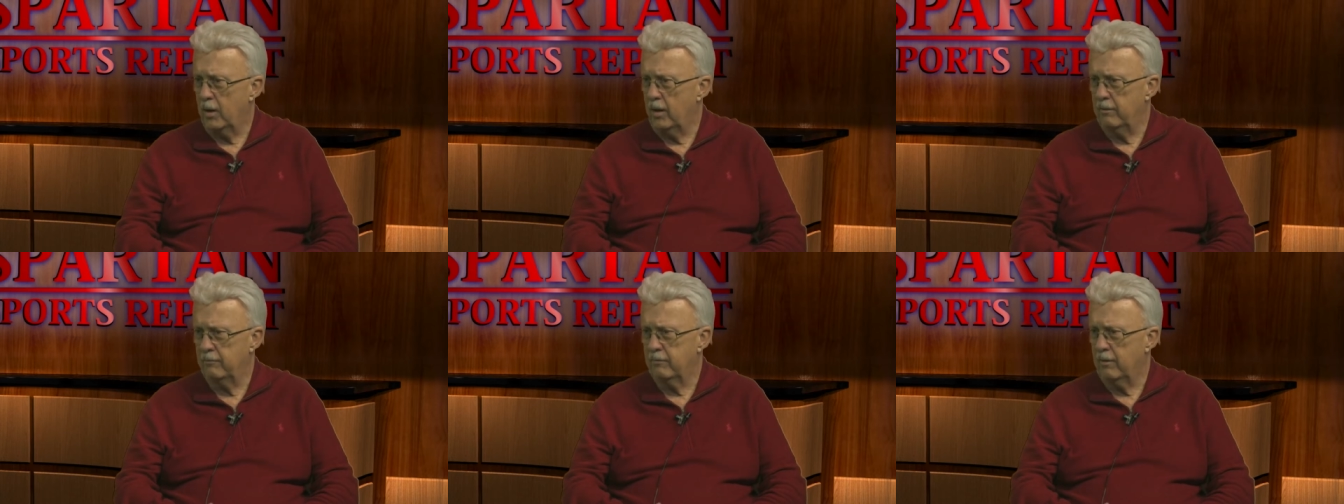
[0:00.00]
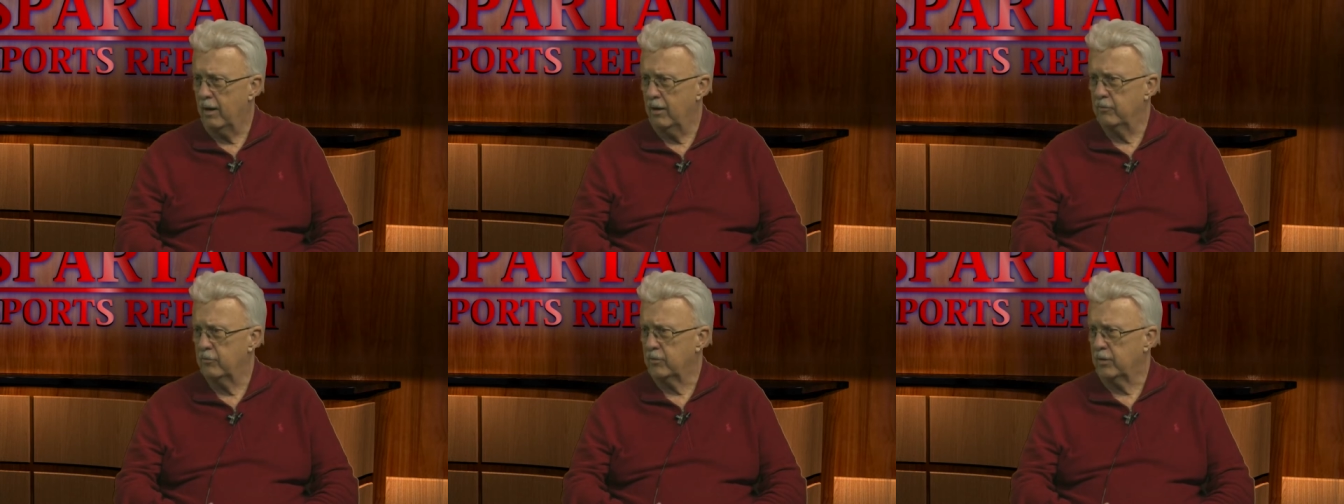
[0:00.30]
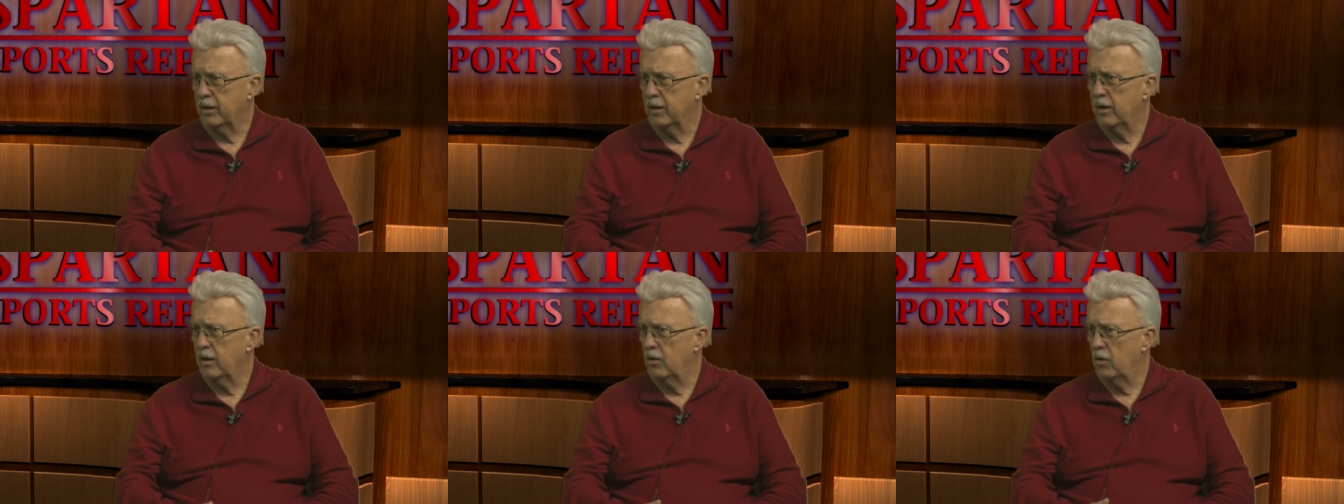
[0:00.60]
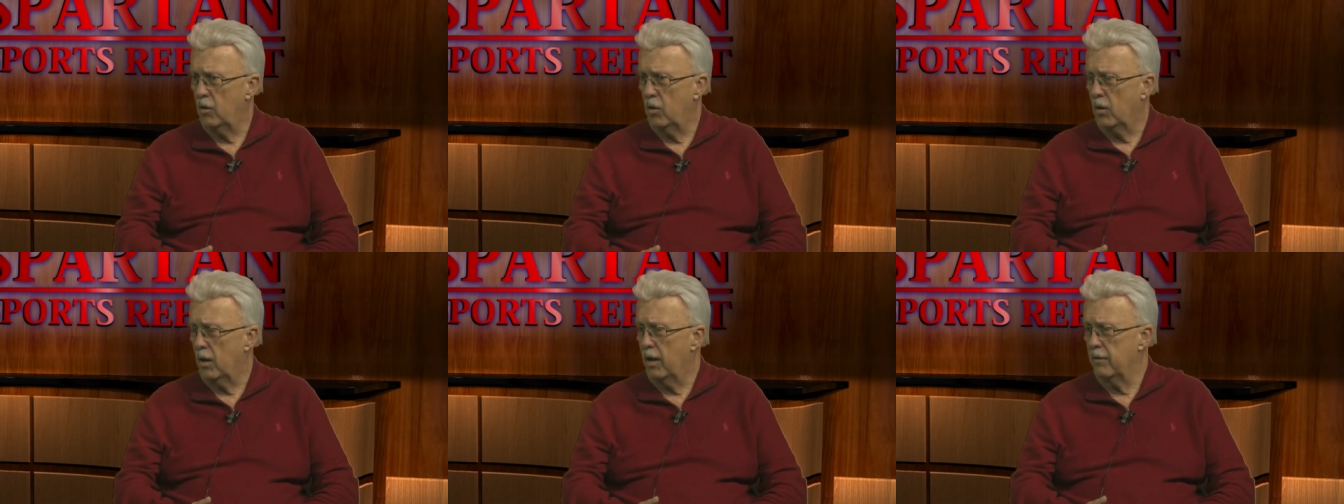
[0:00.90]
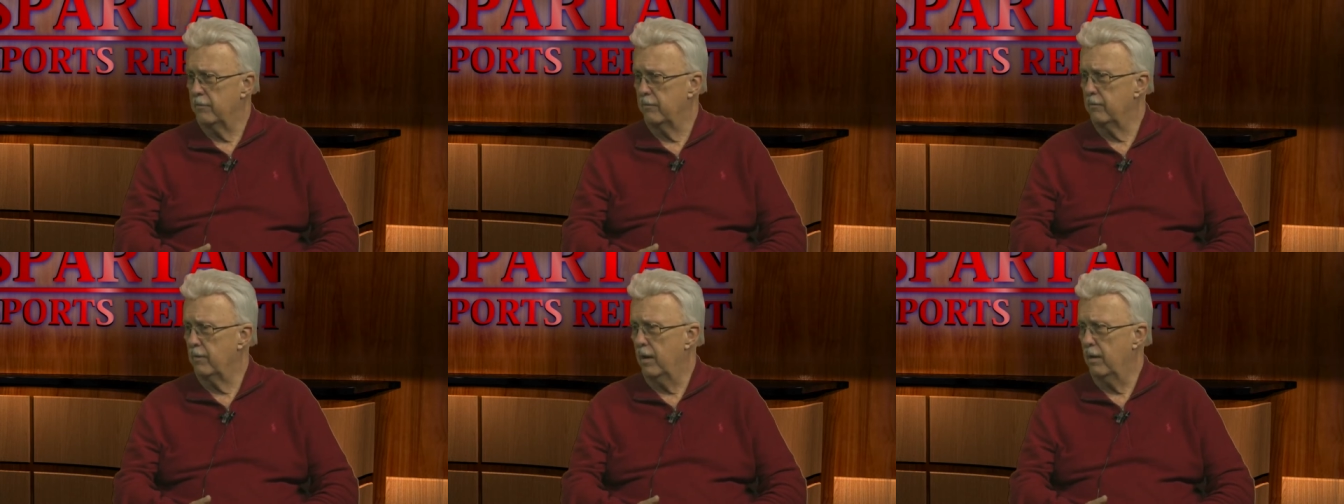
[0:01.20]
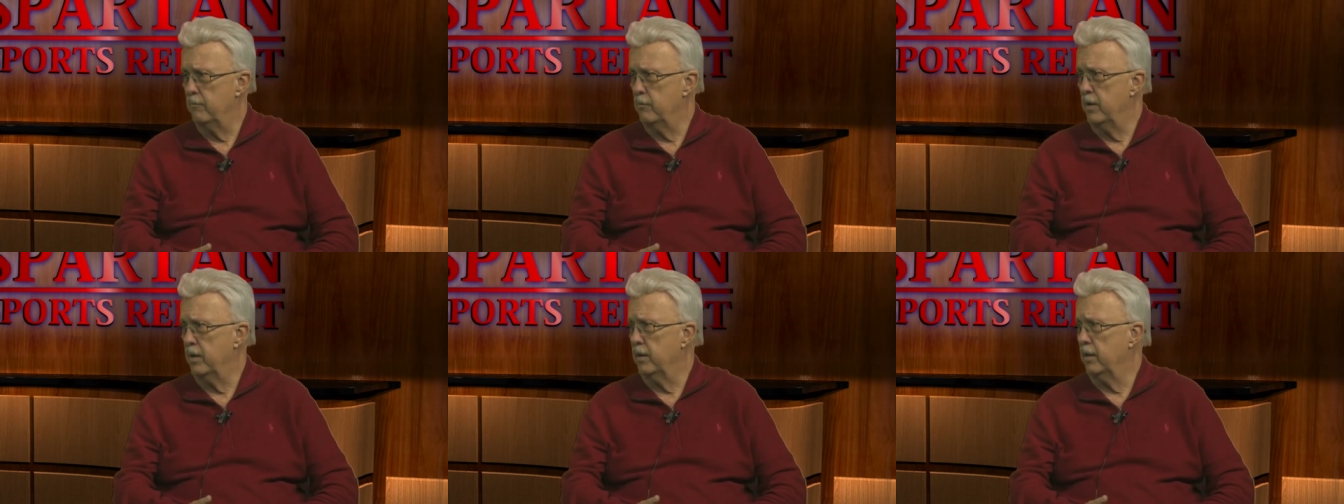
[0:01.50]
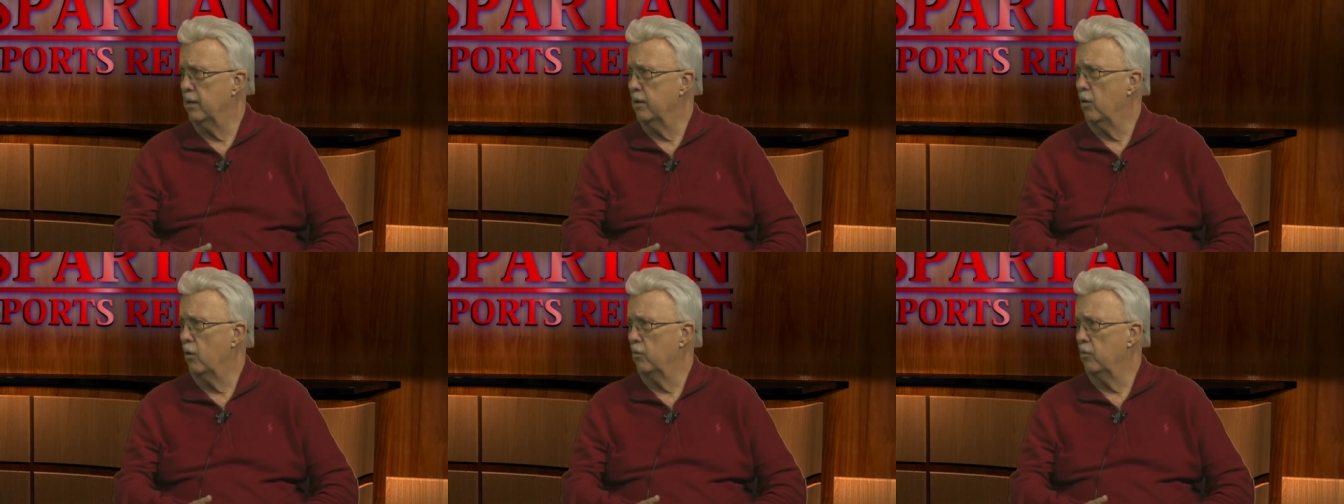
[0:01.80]
i I forget how long I've, I've been
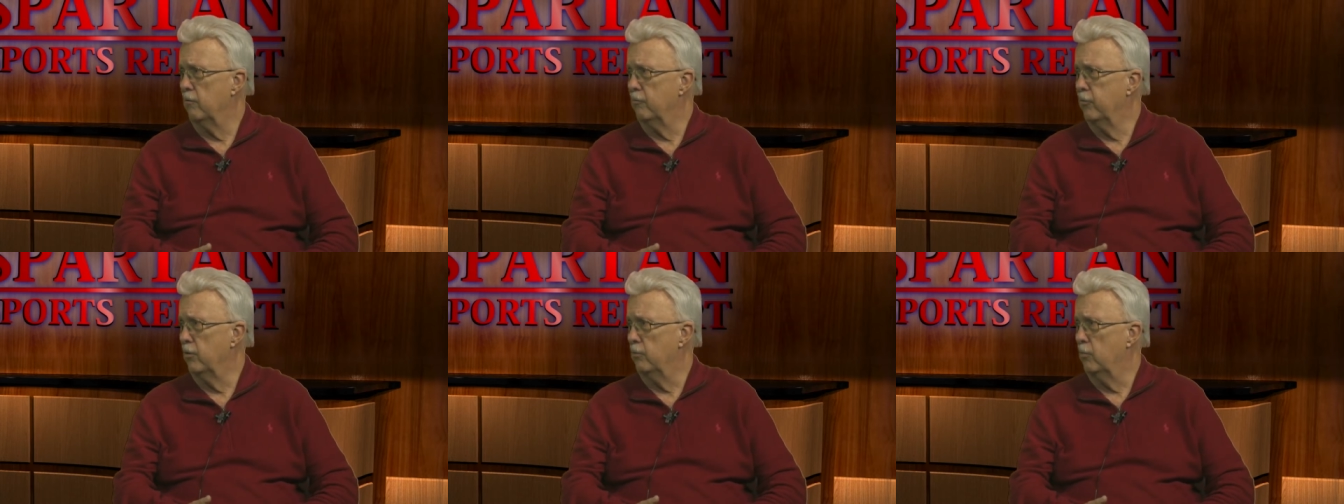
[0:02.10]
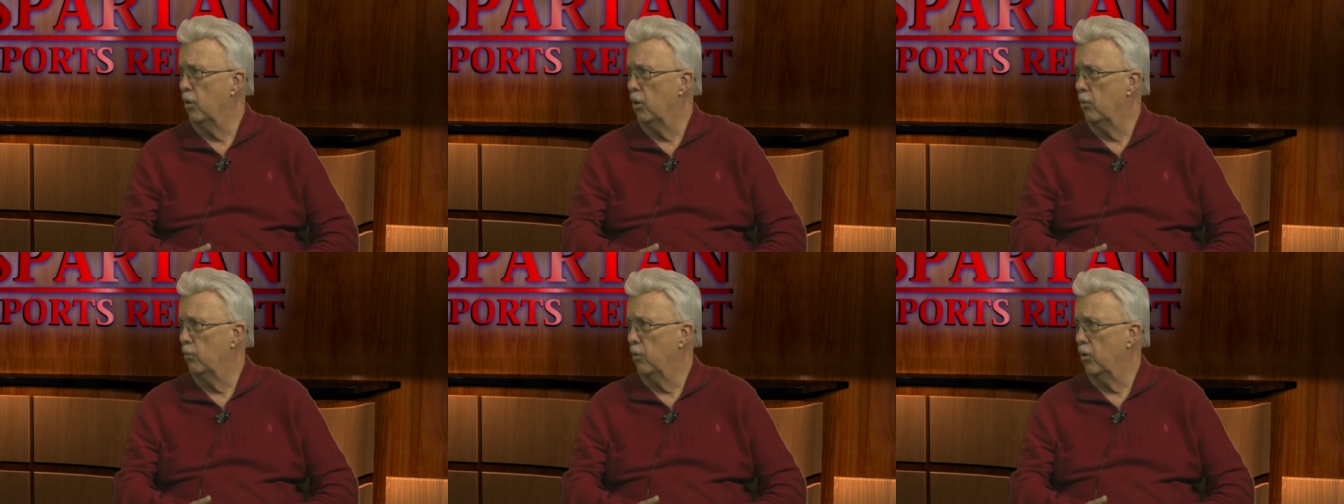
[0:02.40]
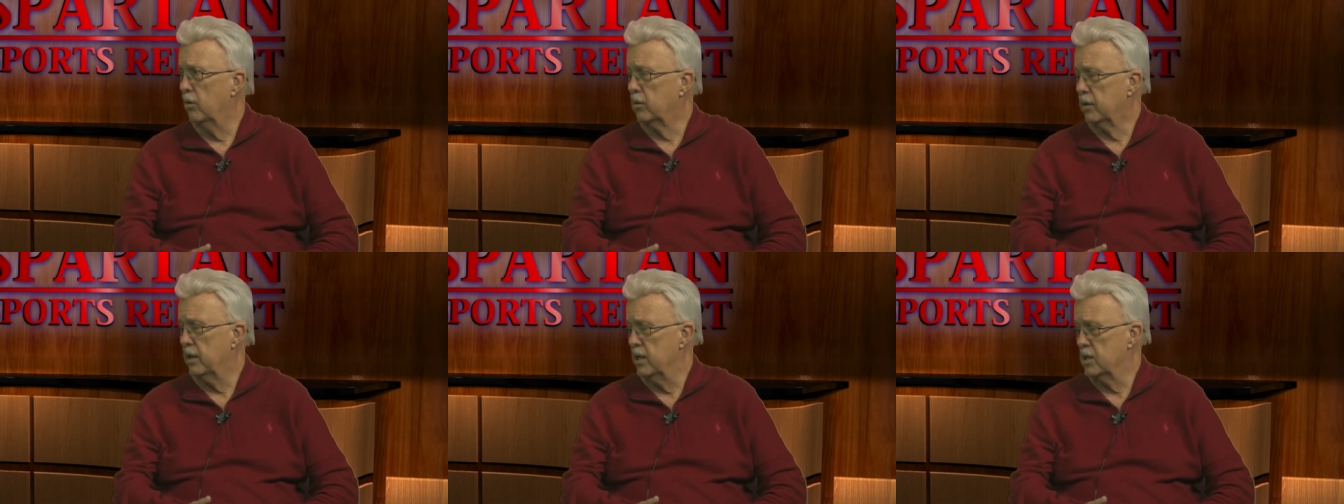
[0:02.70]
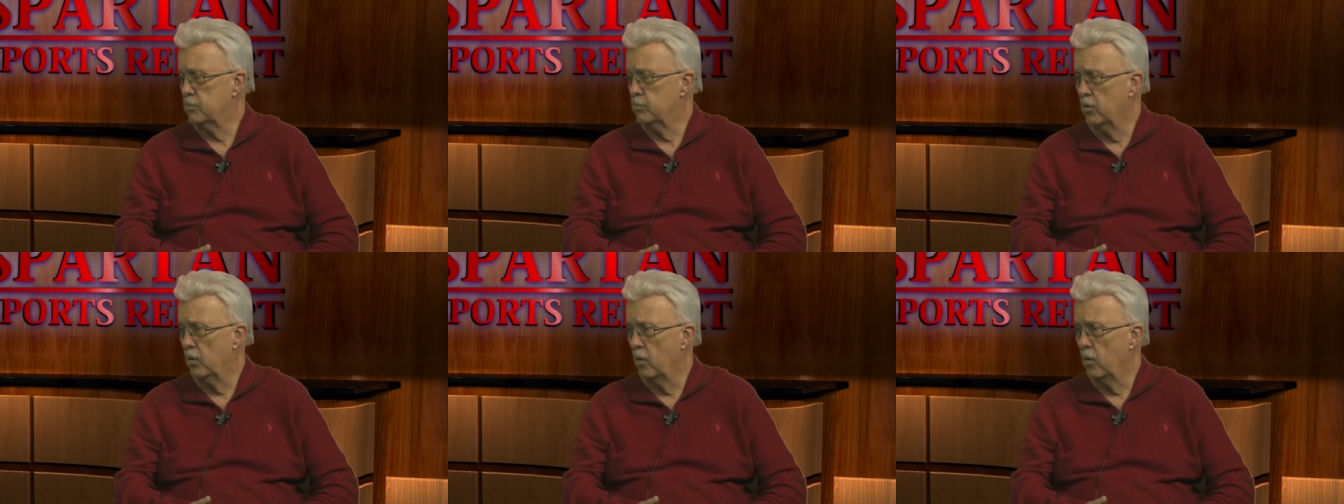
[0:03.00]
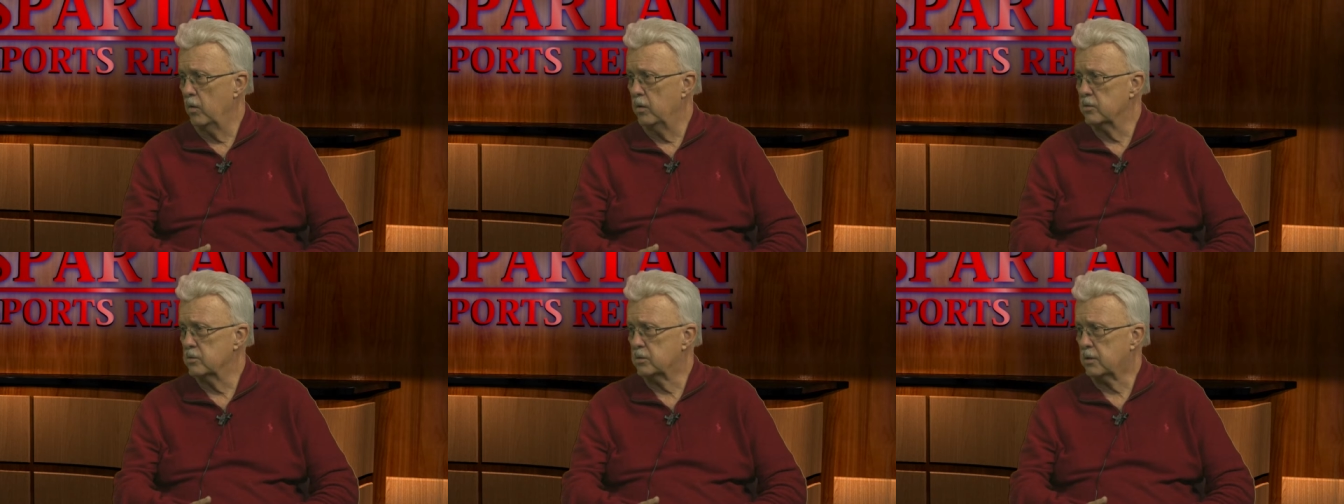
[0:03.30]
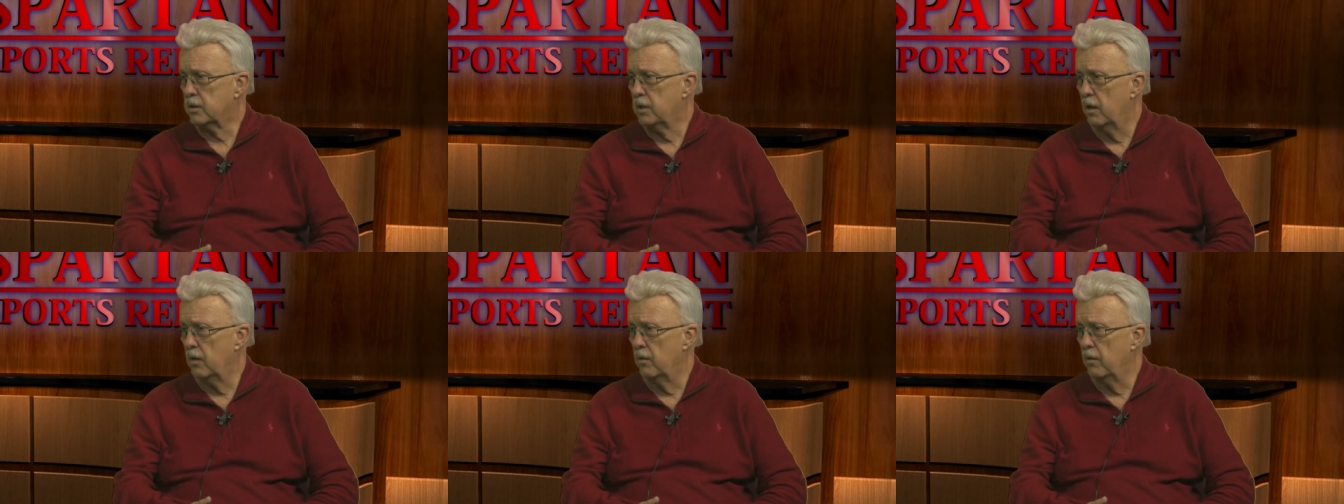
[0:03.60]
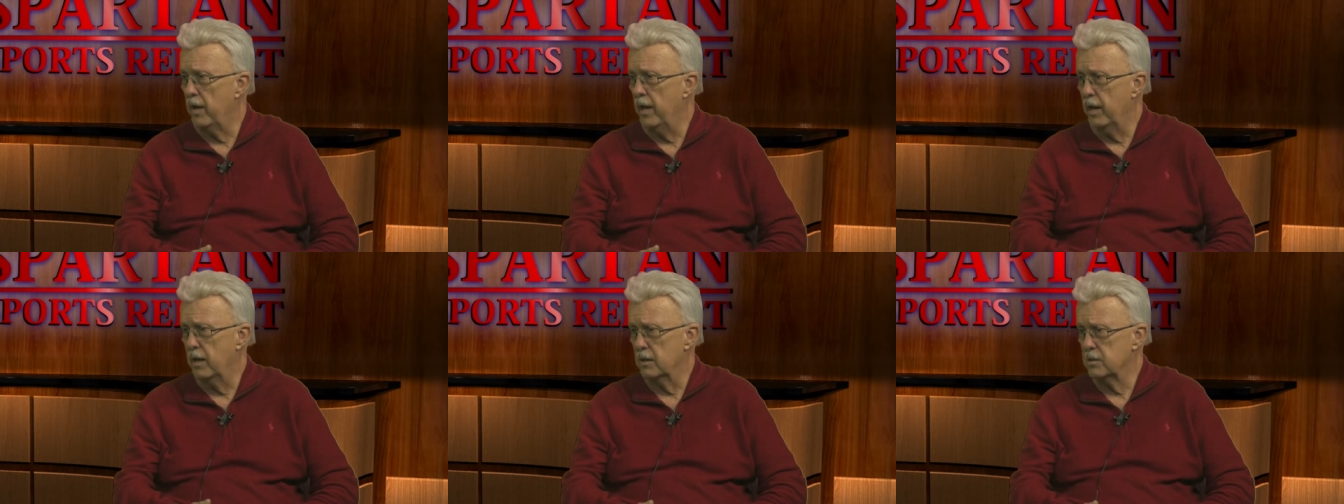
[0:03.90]
in on the football broadcast, but only yeah. as a
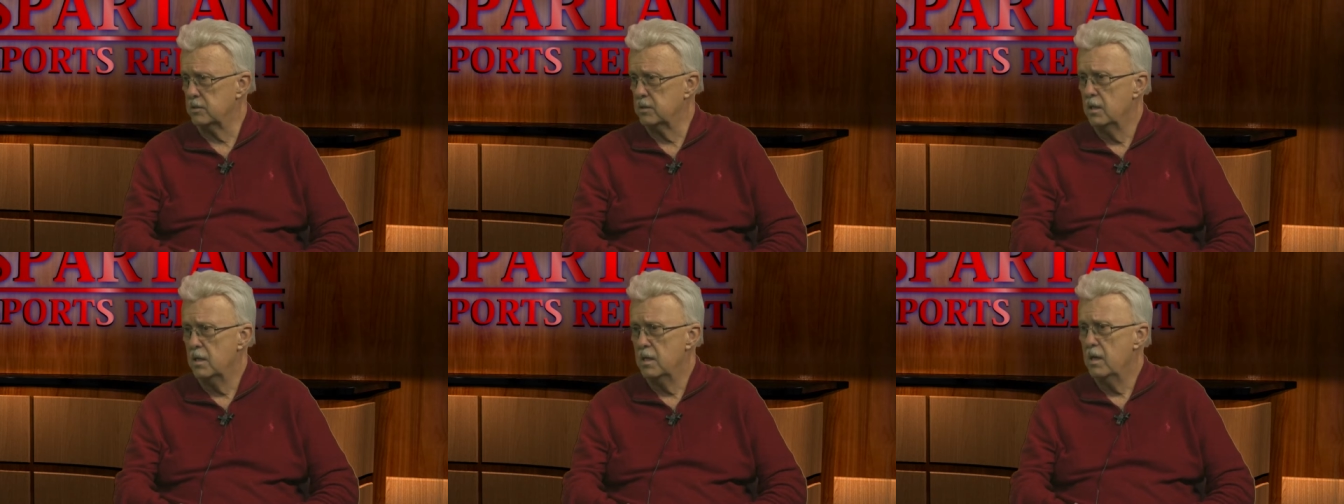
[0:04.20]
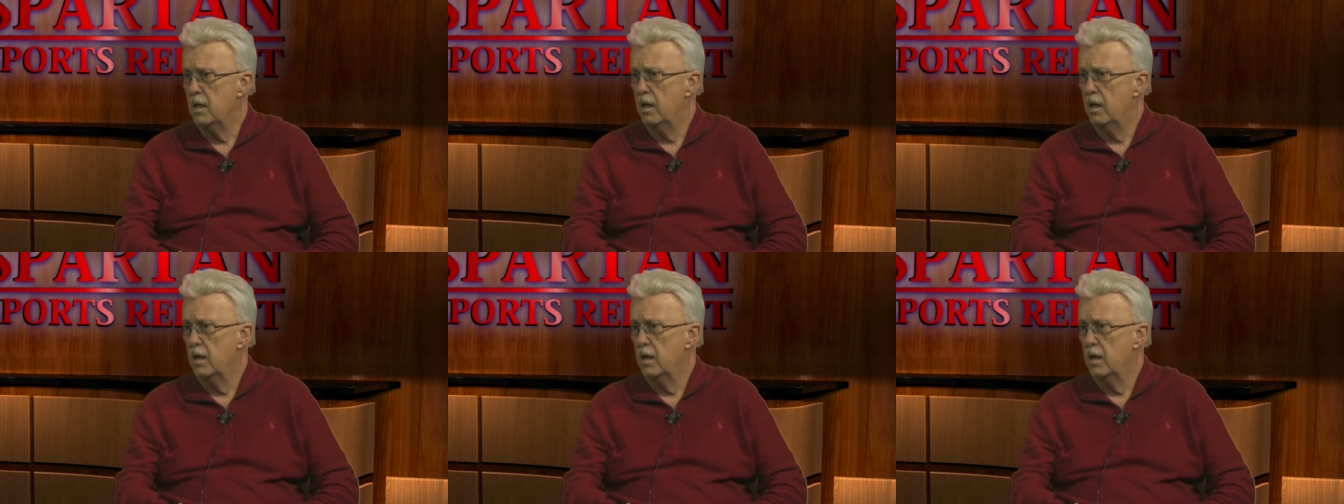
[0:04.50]
color analyst.